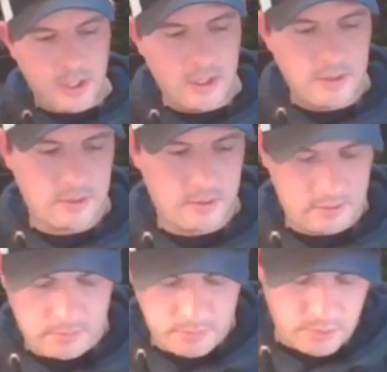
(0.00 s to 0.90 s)
it.
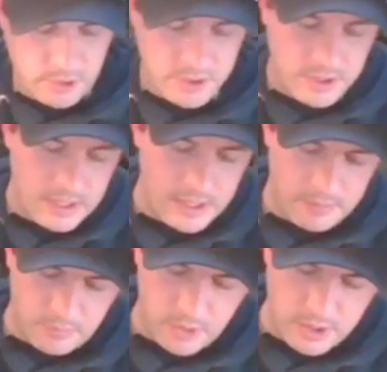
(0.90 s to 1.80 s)
Appreciate it.
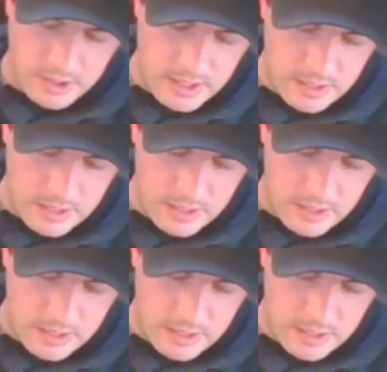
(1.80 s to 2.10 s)
Appreciate